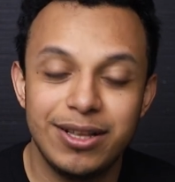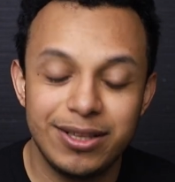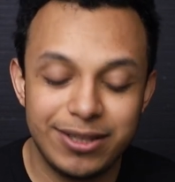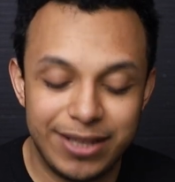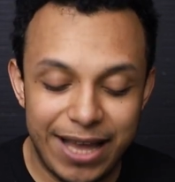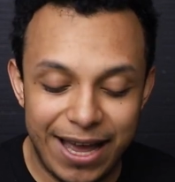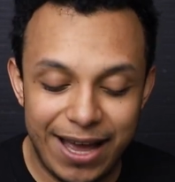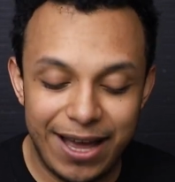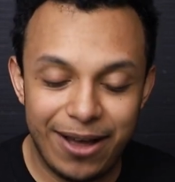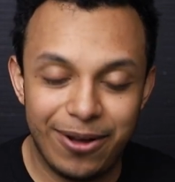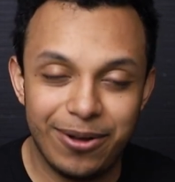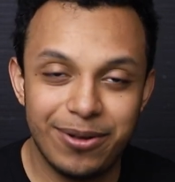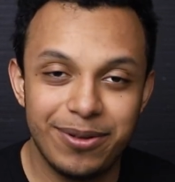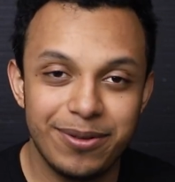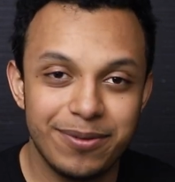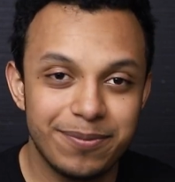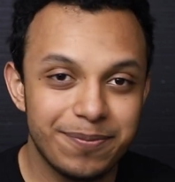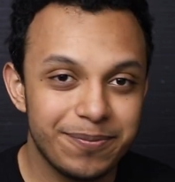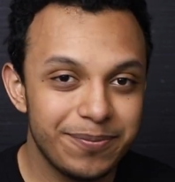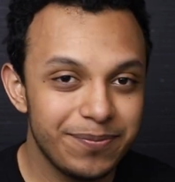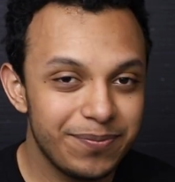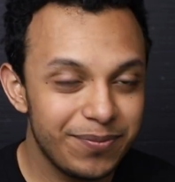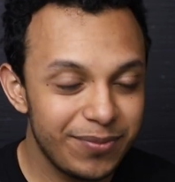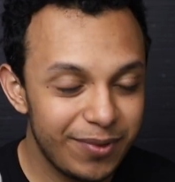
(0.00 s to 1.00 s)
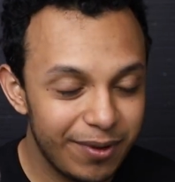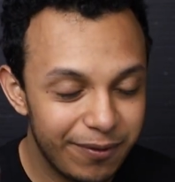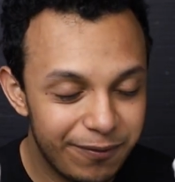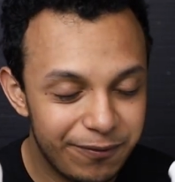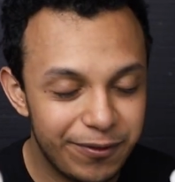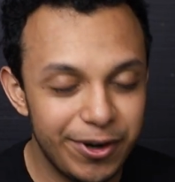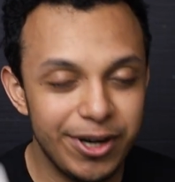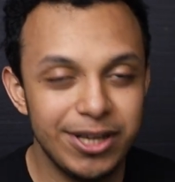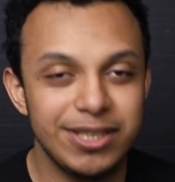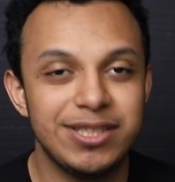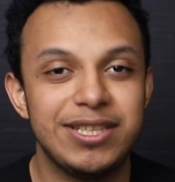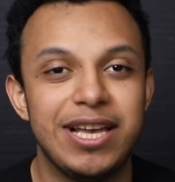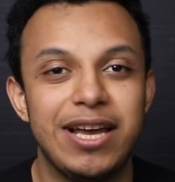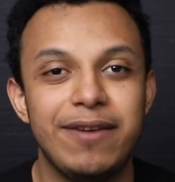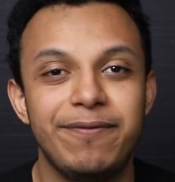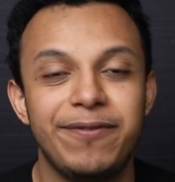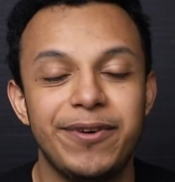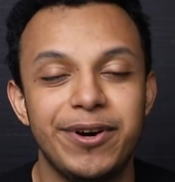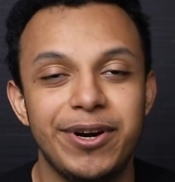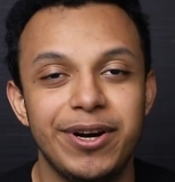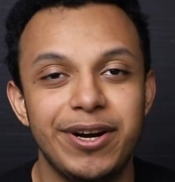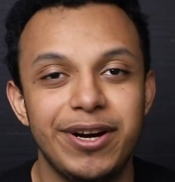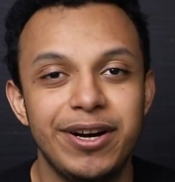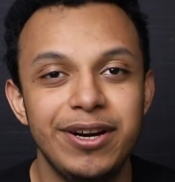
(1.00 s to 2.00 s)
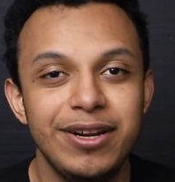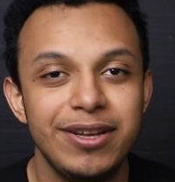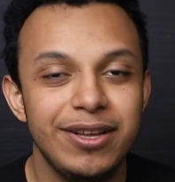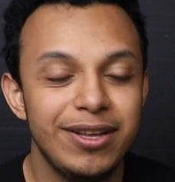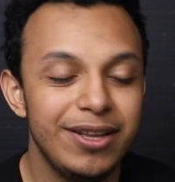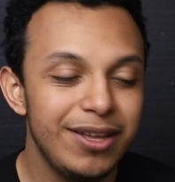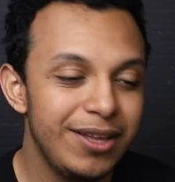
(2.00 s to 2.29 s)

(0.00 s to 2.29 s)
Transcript: Now, first time for her,